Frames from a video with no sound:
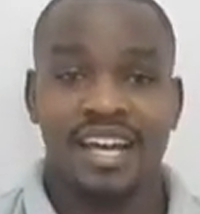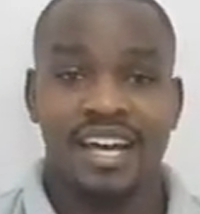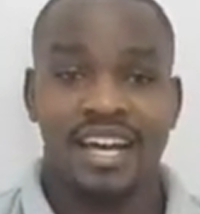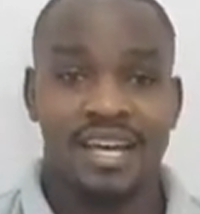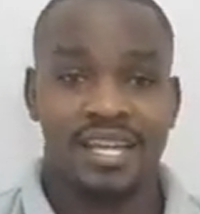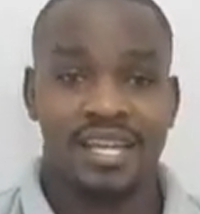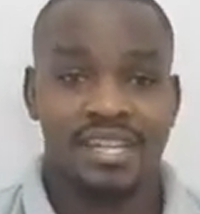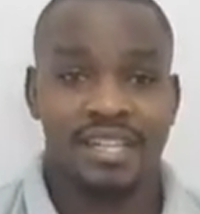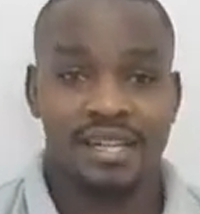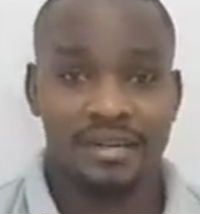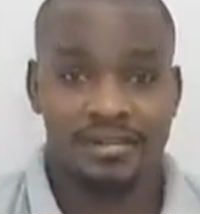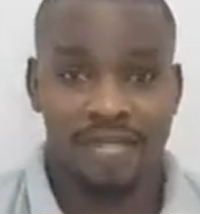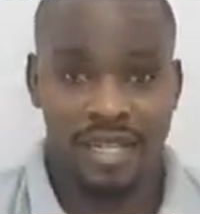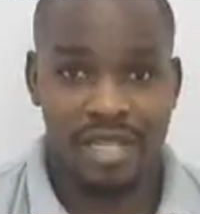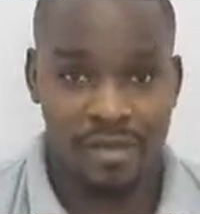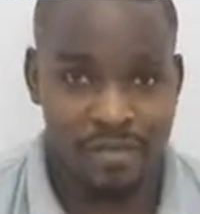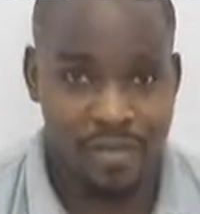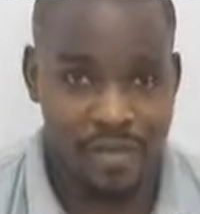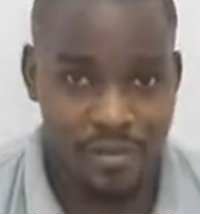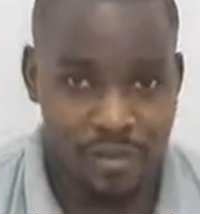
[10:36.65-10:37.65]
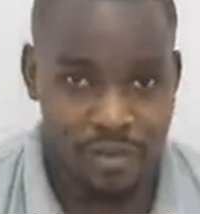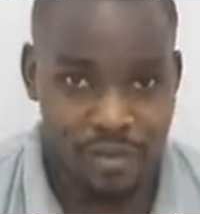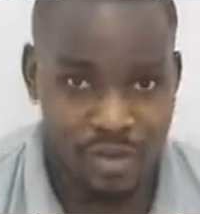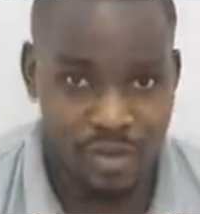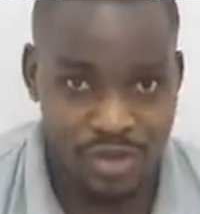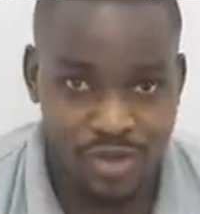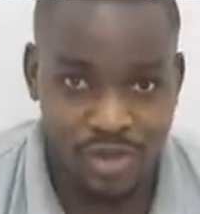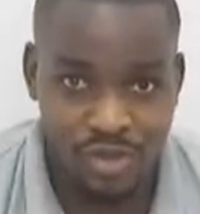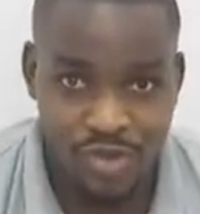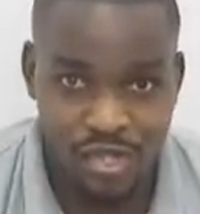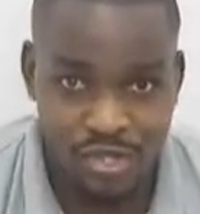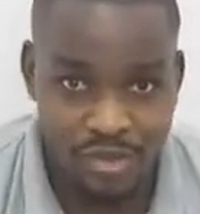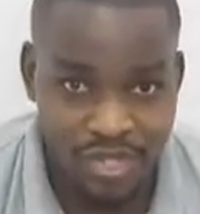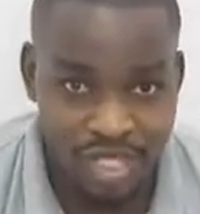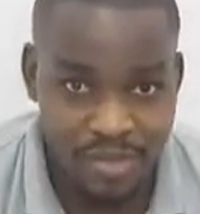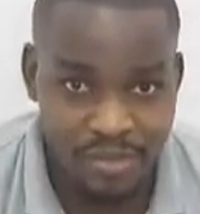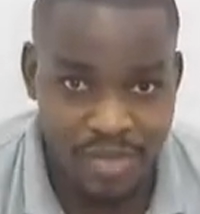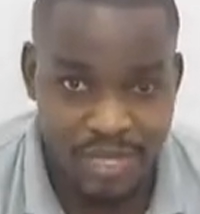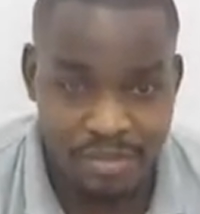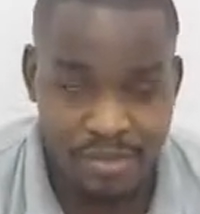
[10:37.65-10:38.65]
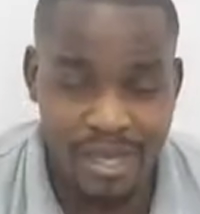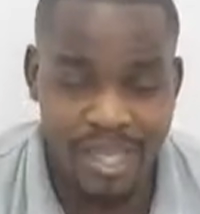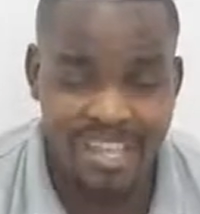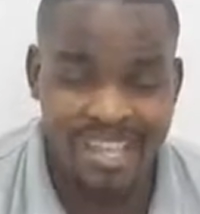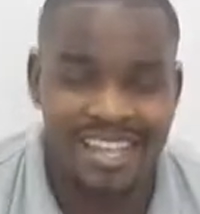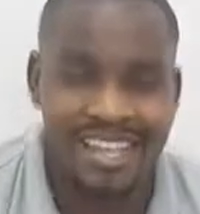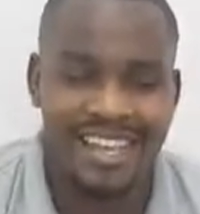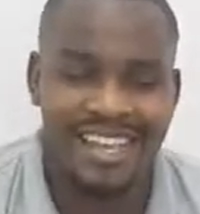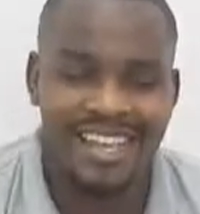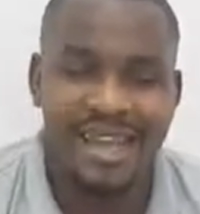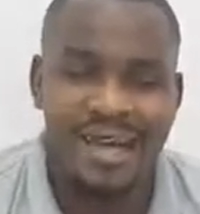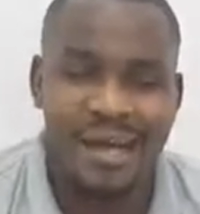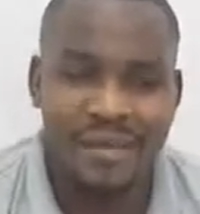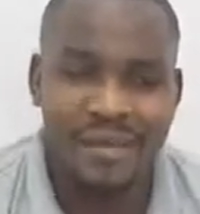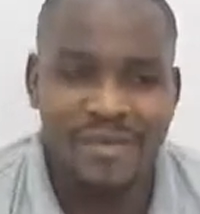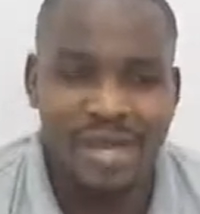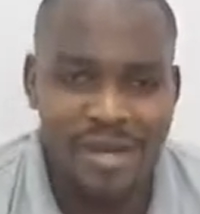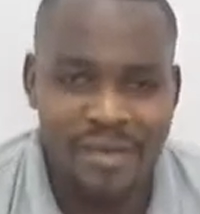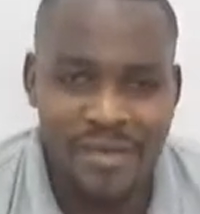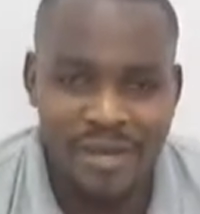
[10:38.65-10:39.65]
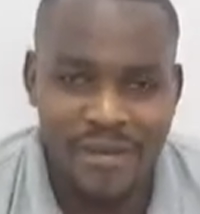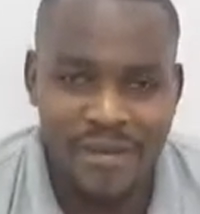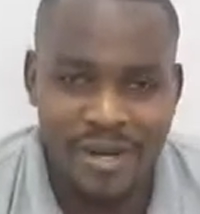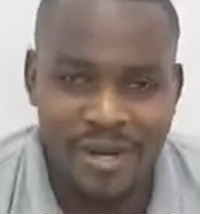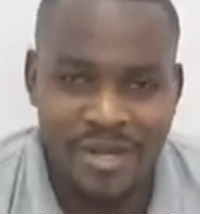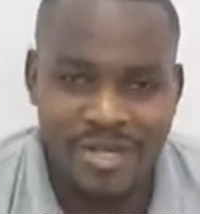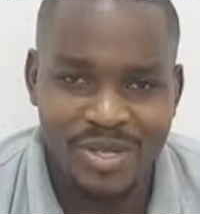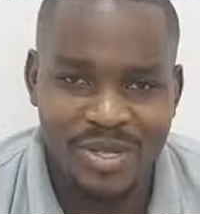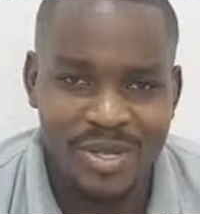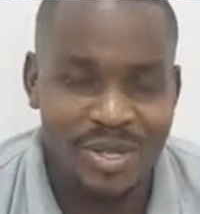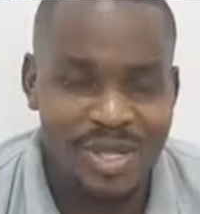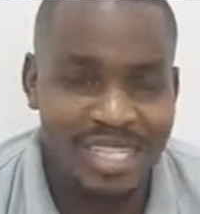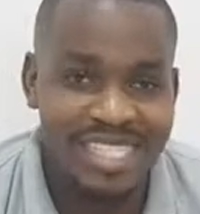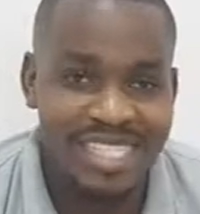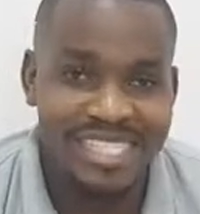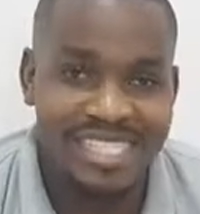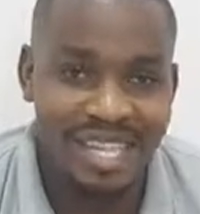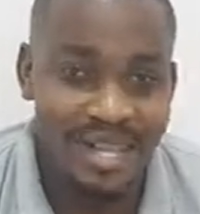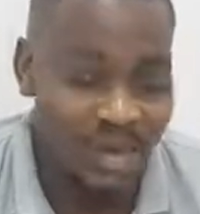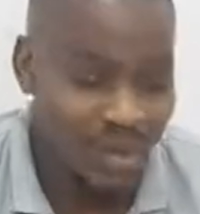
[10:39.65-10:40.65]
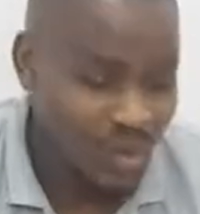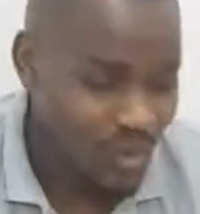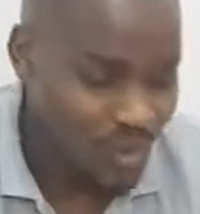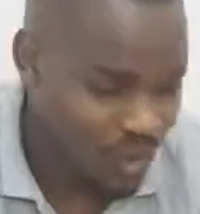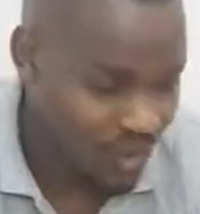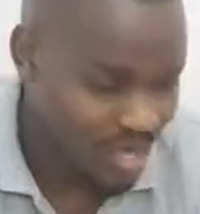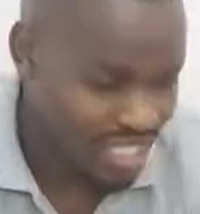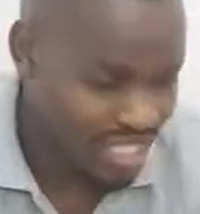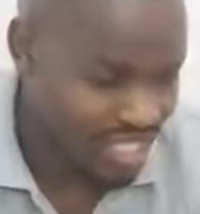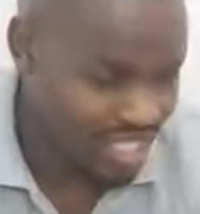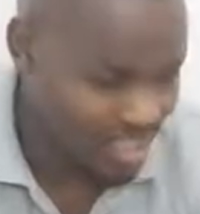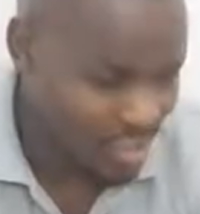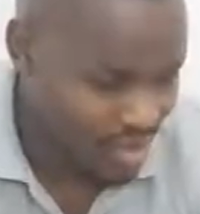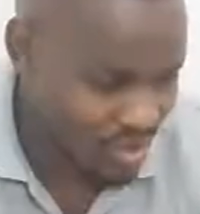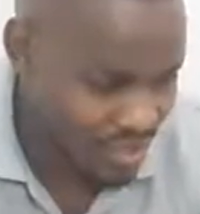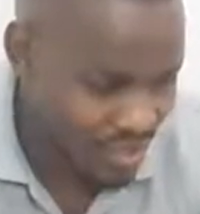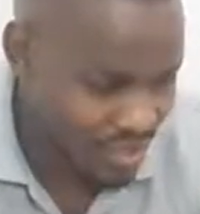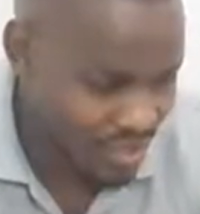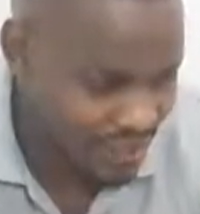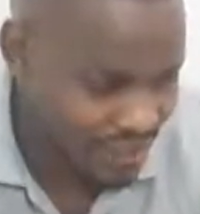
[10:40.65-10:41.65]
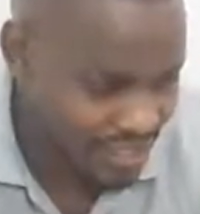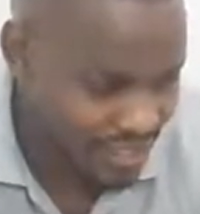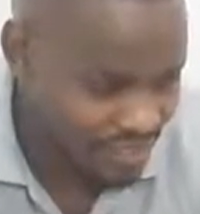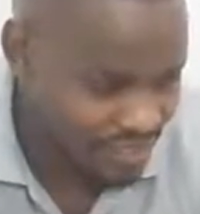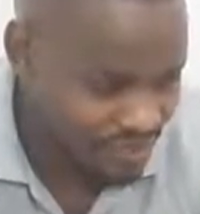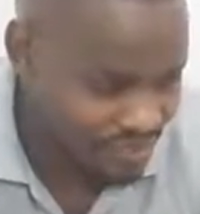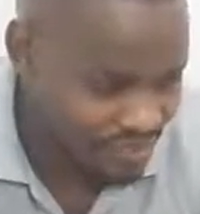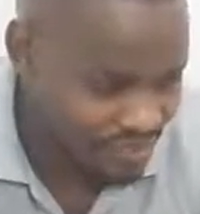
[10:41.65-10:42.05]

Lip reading: And many people, sorry to say that, many people are going to call it witchcraft.